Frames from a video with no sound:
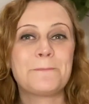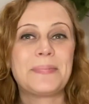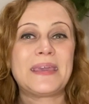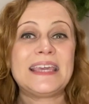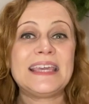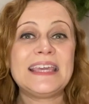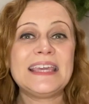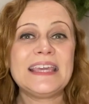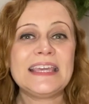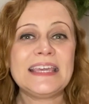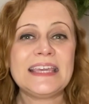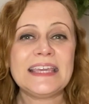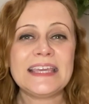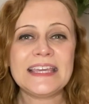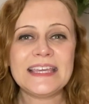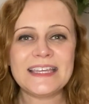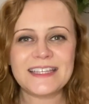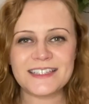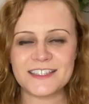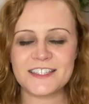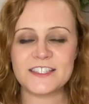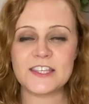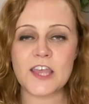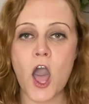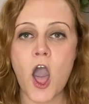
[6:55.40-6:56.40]

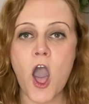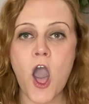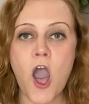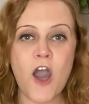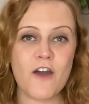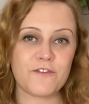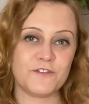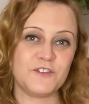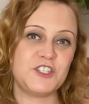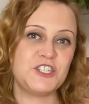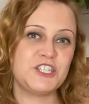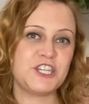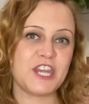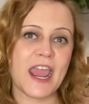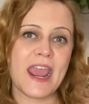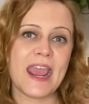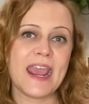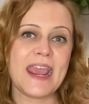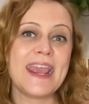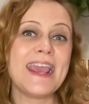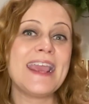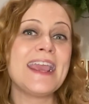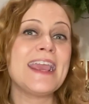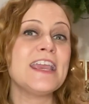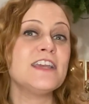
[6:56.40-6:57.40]
beads of
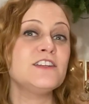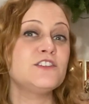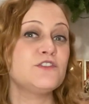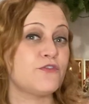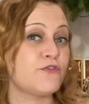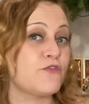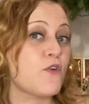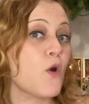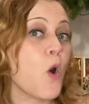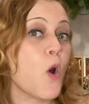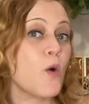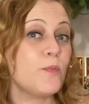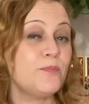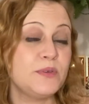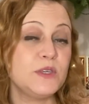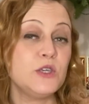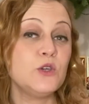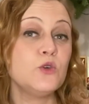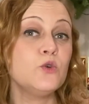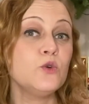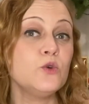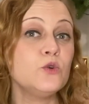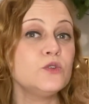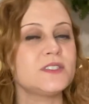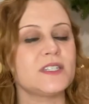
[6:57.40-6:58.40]
jade for
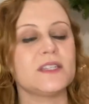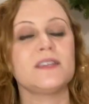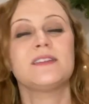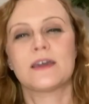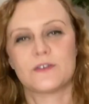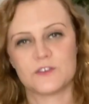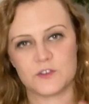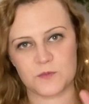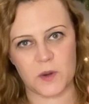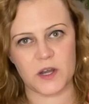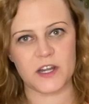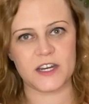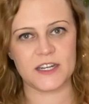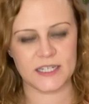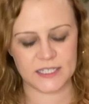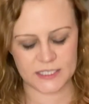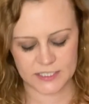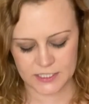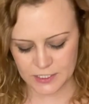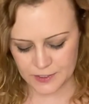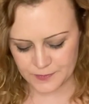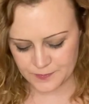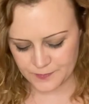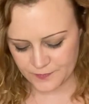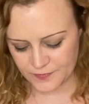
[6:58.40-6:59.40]
beauty. That was Marnie
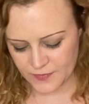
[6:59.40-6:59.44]
Nixon.